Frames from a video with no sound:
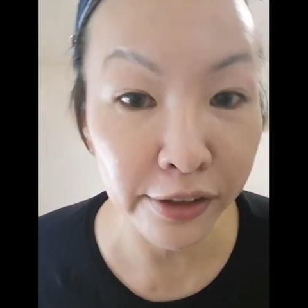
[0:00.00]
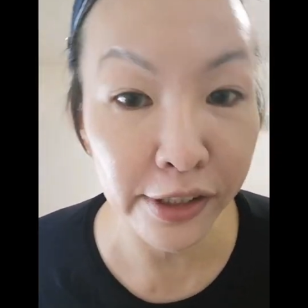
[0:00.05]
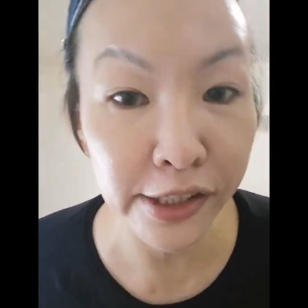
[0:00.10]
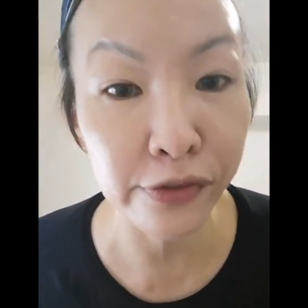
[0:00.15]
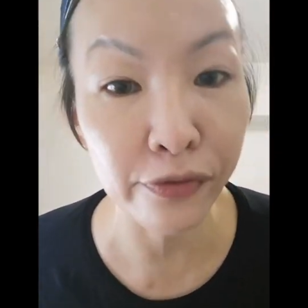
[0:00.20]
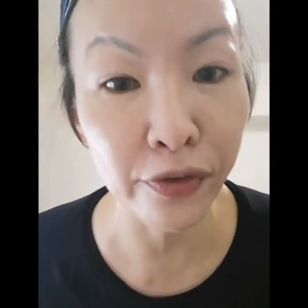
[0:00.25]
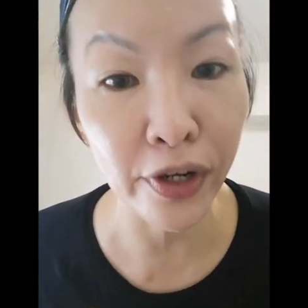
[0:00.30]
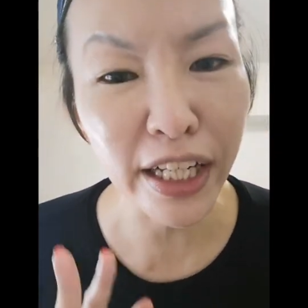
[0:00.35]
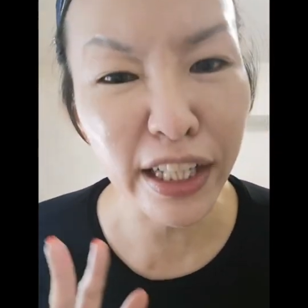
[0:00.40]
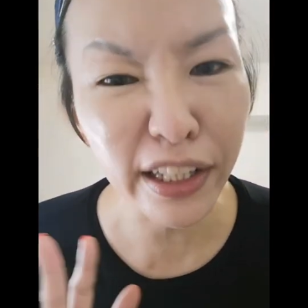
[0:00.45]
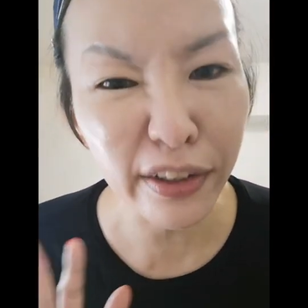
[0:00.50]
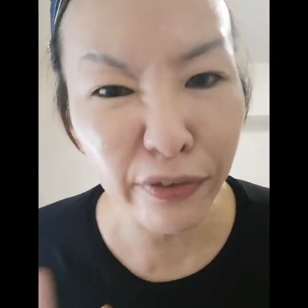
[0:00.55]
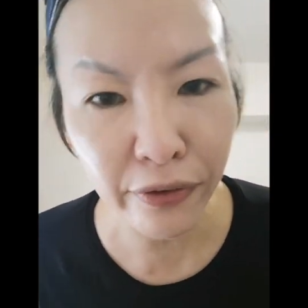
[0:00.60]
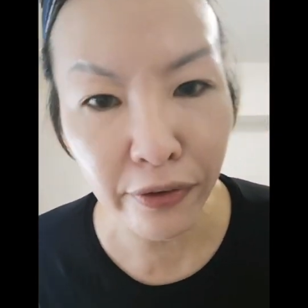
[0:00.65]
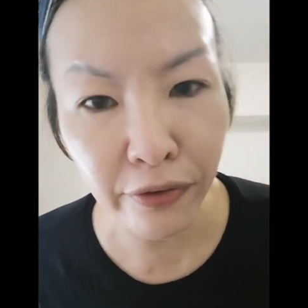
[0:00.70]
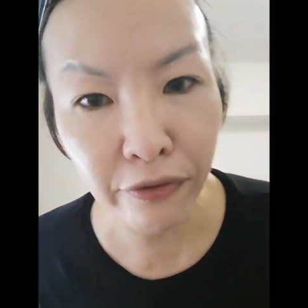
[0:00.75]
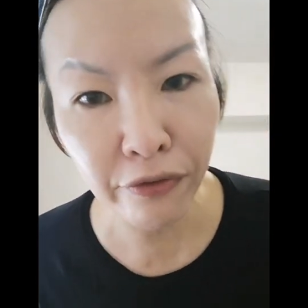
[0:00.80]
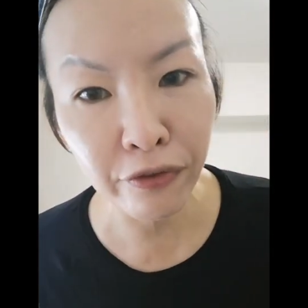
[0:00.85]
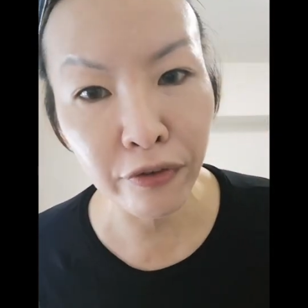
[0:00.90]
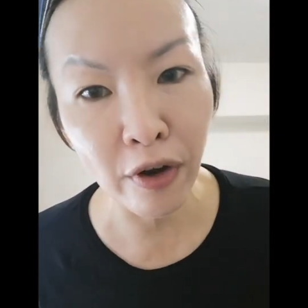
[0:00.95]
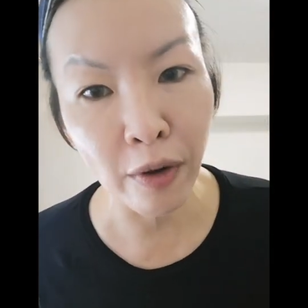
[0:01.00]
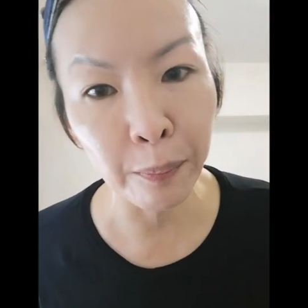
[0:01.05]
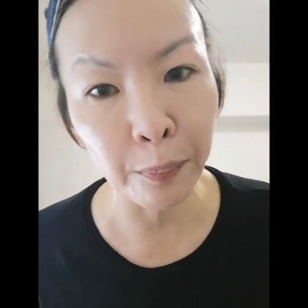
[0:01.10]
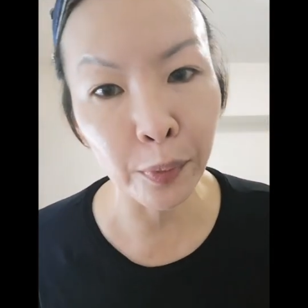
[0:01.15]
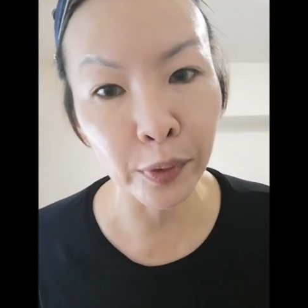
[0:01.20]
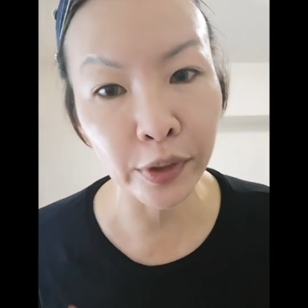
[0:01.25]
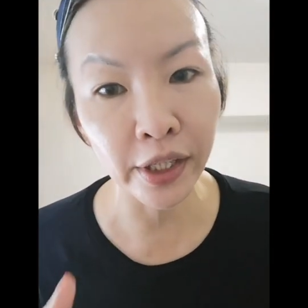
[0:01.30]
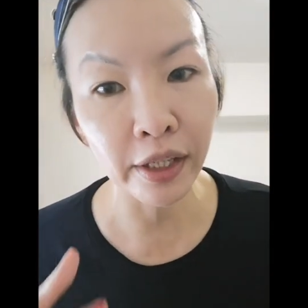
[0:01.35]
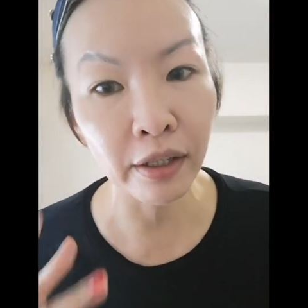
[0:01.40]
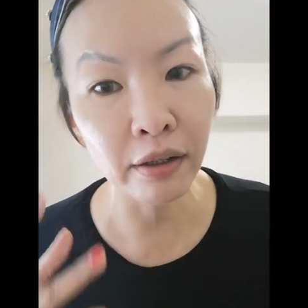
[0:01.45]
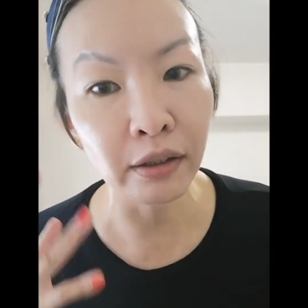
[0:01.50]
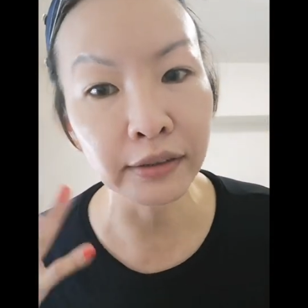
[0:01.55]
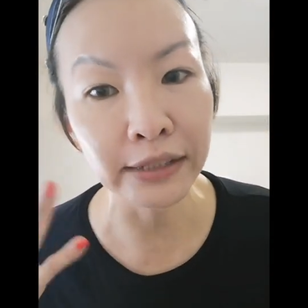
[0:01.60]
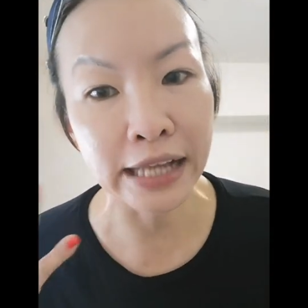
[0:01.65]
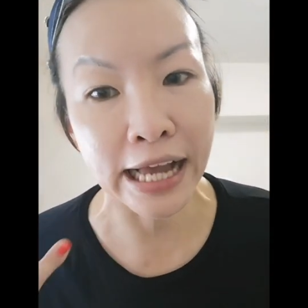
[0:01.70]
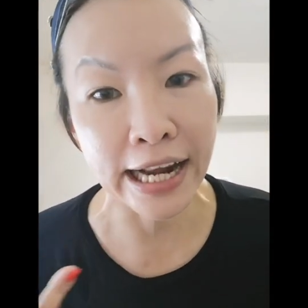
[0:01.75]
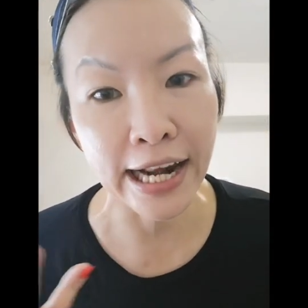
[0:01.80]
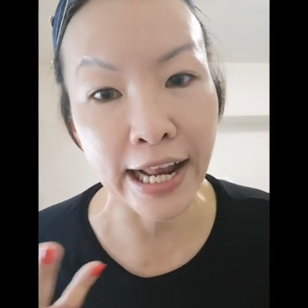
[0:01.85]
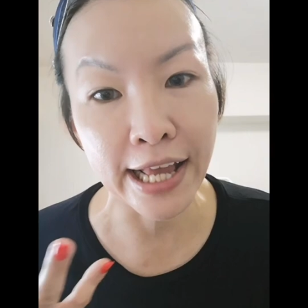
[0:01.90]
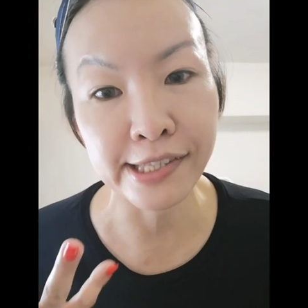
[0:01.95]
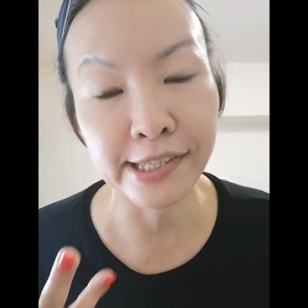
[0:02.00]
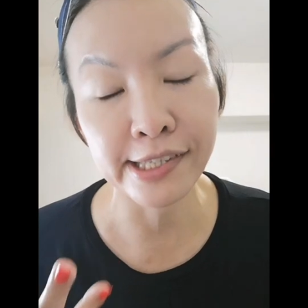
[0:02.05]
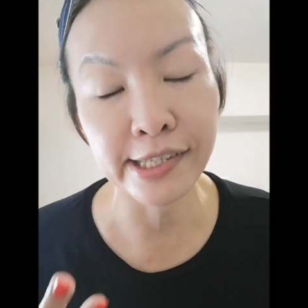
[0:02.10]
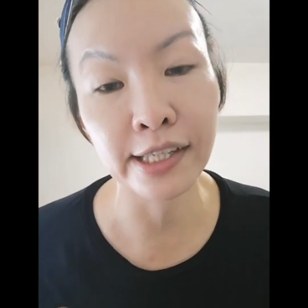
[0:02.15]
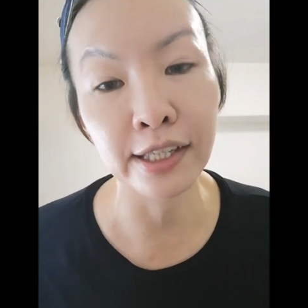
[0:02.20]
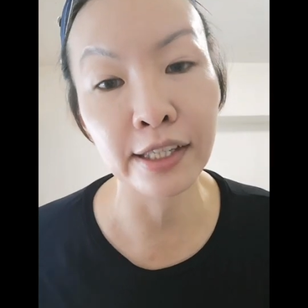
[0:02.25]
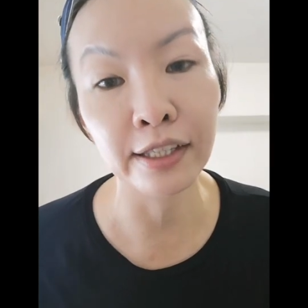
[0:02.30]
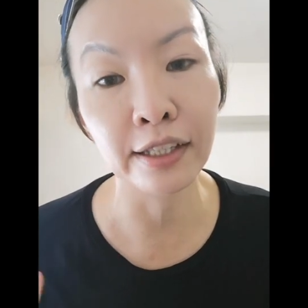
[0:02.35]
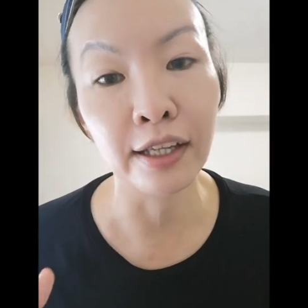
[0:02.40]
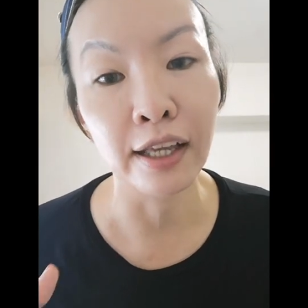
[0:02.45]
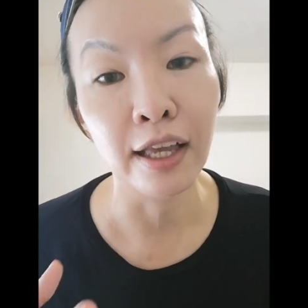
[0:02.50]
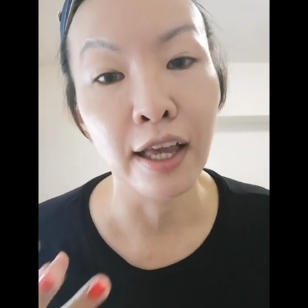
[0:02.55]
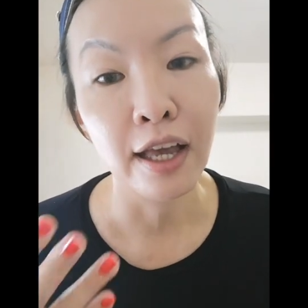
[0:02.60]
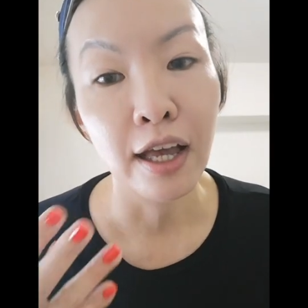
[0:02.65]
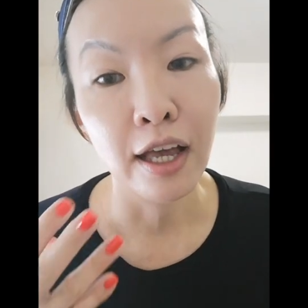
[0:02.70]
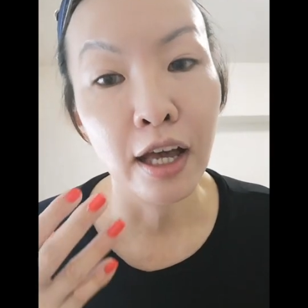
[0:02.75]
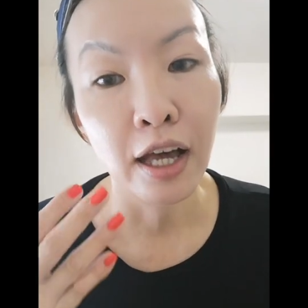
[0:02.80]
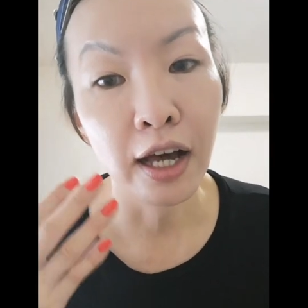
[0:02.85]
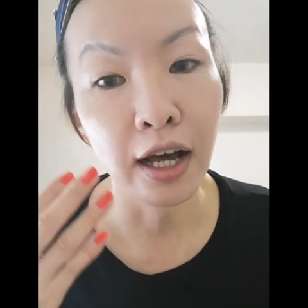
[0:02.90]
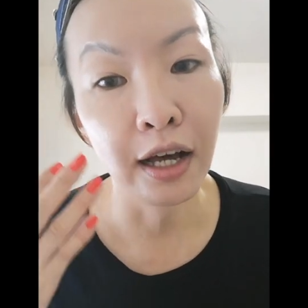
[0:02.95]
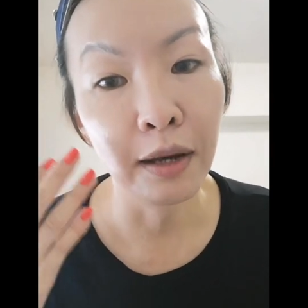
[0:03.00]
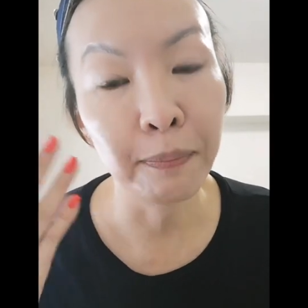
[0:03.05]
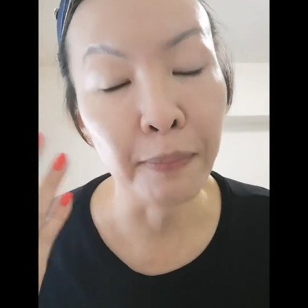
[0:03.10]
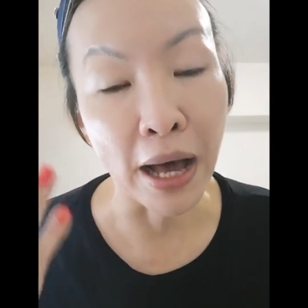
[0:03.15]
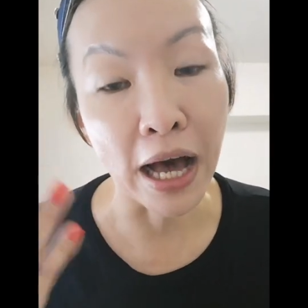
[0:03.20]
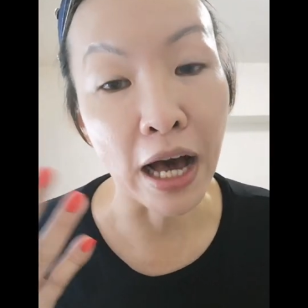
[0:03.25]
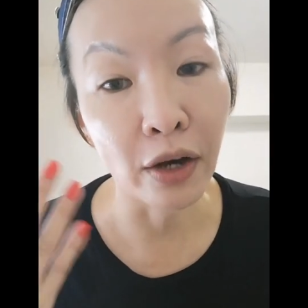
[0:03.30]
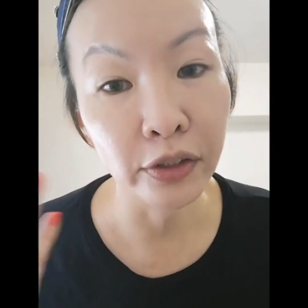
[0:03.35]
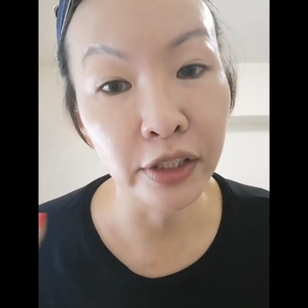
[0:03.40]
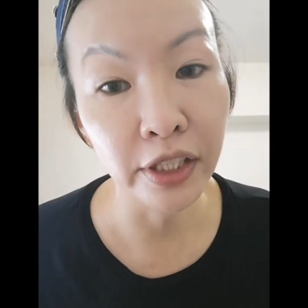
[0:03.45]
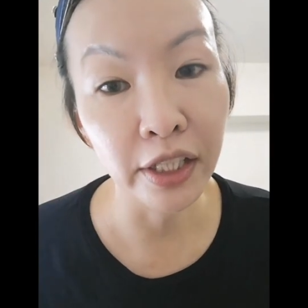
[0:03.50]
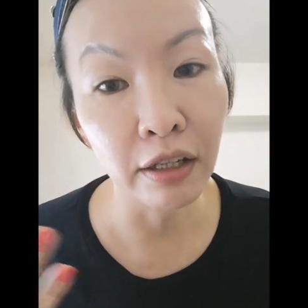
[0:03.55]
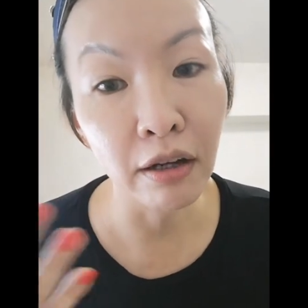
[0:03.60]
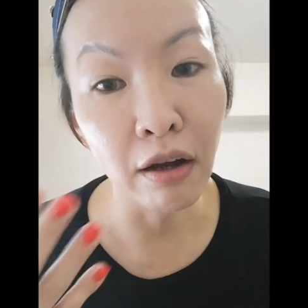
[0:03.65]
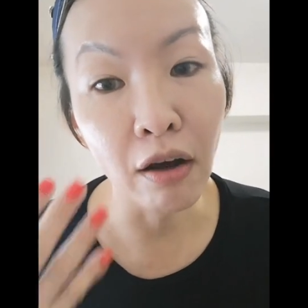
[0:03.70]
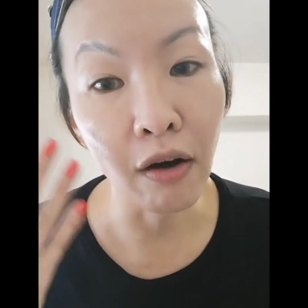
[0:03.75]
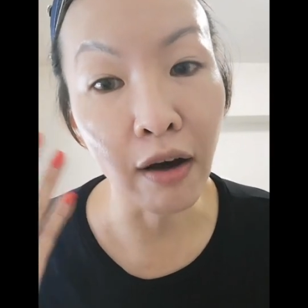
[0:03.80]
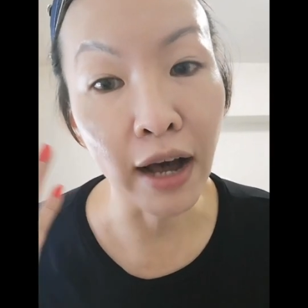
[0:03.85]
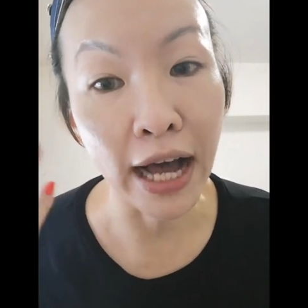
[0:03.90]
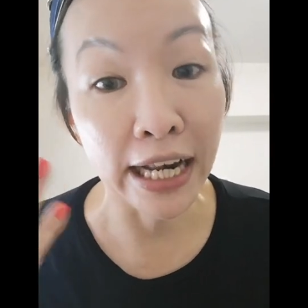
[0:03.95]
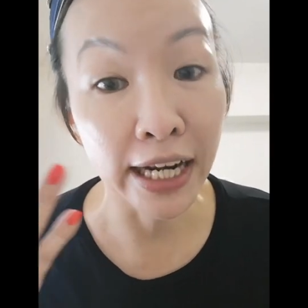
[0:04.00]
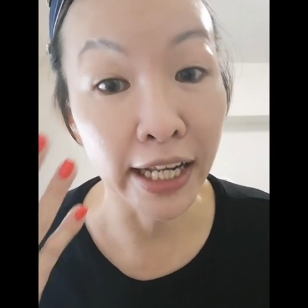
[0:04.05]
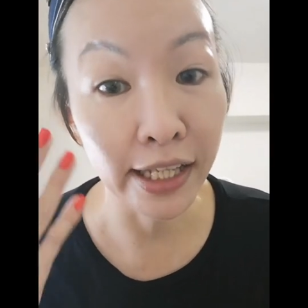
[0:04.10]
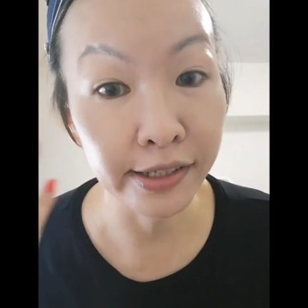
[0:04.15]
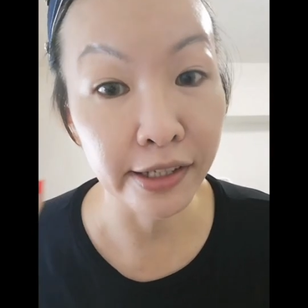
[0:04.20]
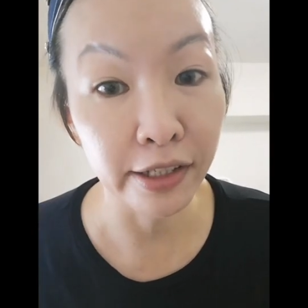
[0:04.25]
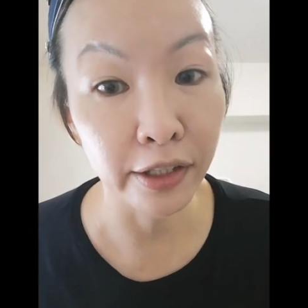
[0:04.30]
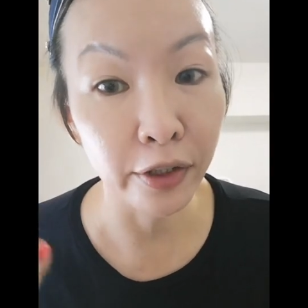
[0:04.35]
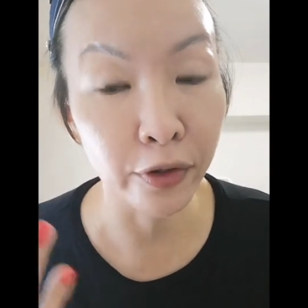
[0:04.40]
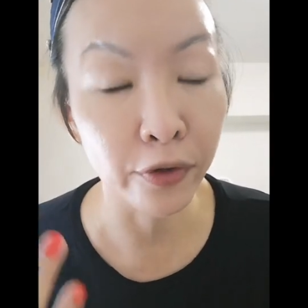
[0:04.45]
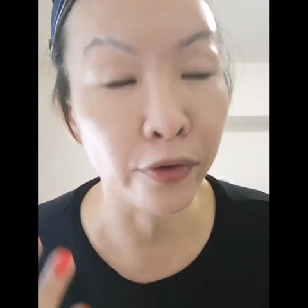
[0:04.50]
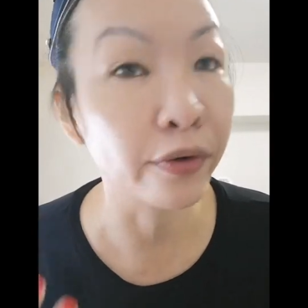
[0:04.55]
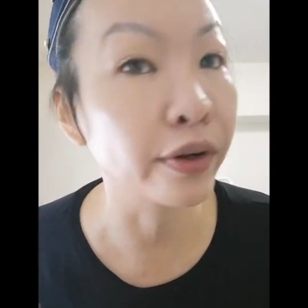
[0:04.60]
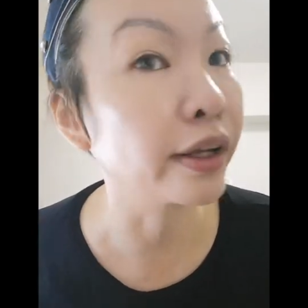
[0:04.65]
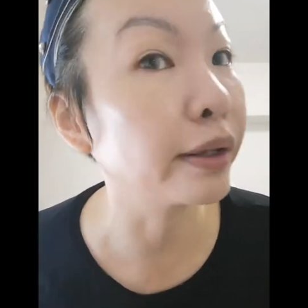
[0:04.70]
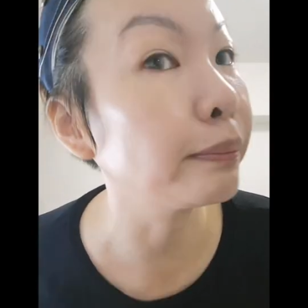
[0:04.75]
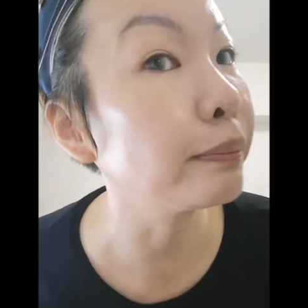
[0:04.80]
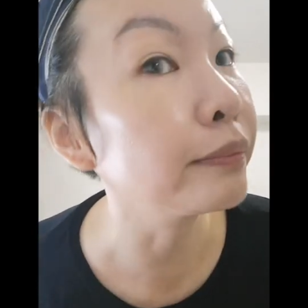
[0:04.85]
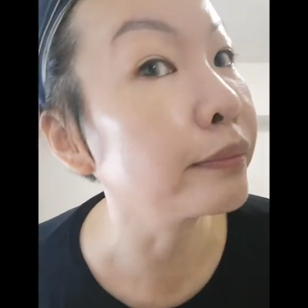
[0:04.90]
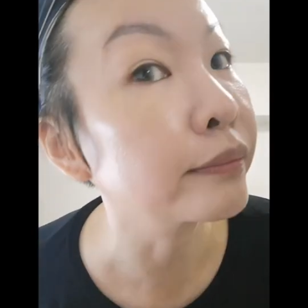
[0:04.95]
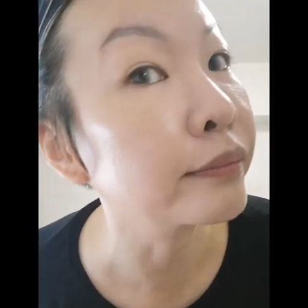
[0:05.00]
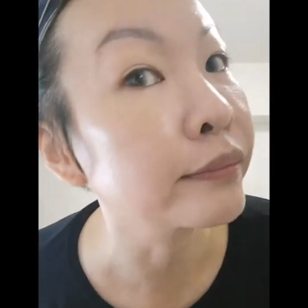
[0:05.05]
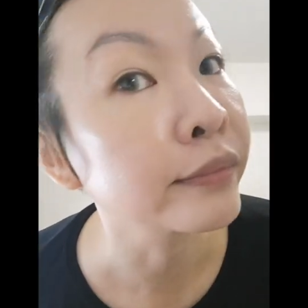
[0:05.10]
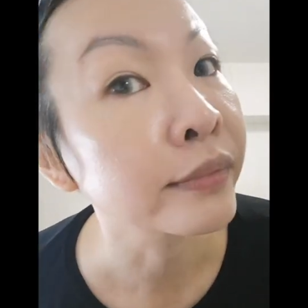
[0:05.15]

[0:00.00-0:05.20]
It's very different from putting on highlighting powder or highlighting cream.